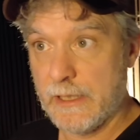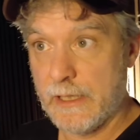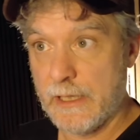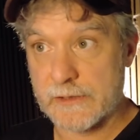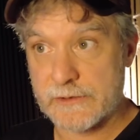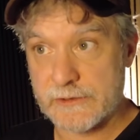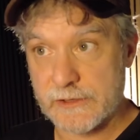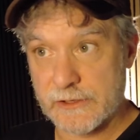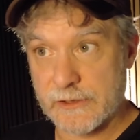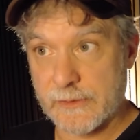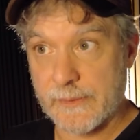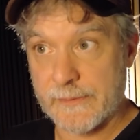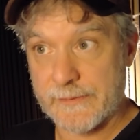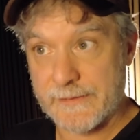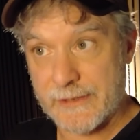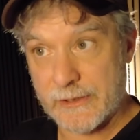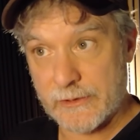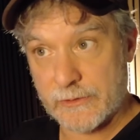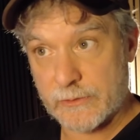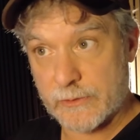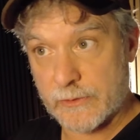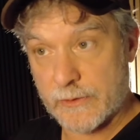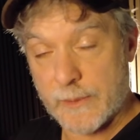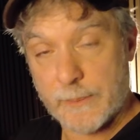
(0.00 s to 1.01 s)
a system that
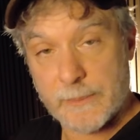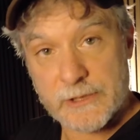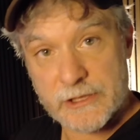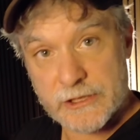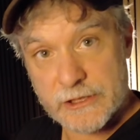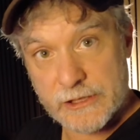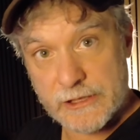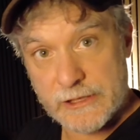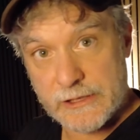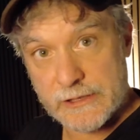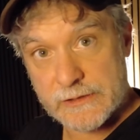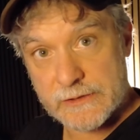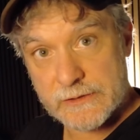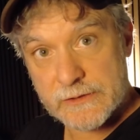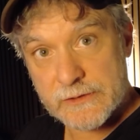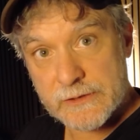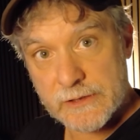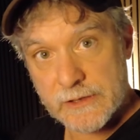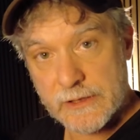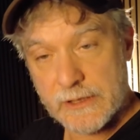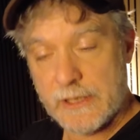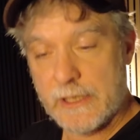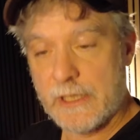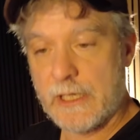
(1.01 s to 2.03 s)
deals with the machines,
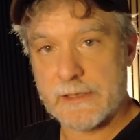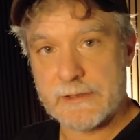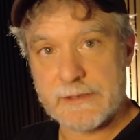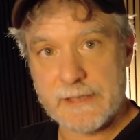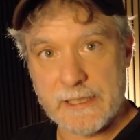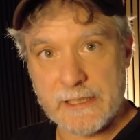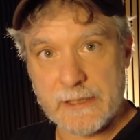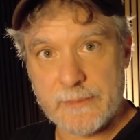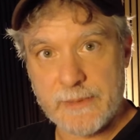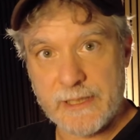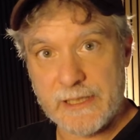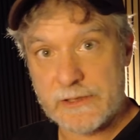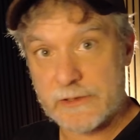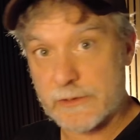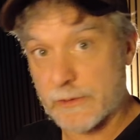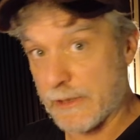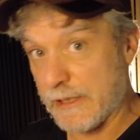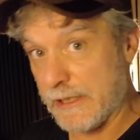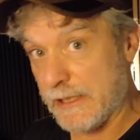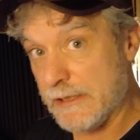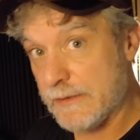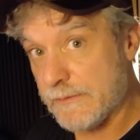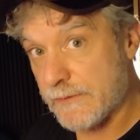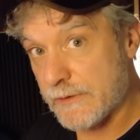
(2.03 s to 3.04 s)
a database, or
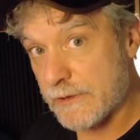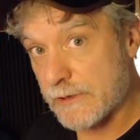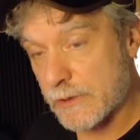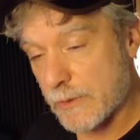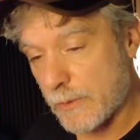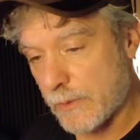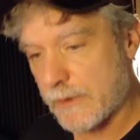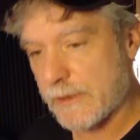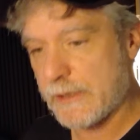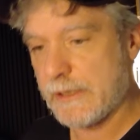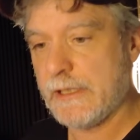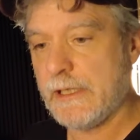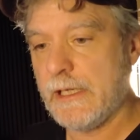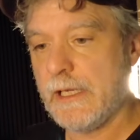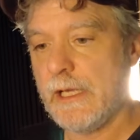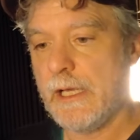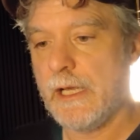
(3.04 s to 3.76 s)
inventory.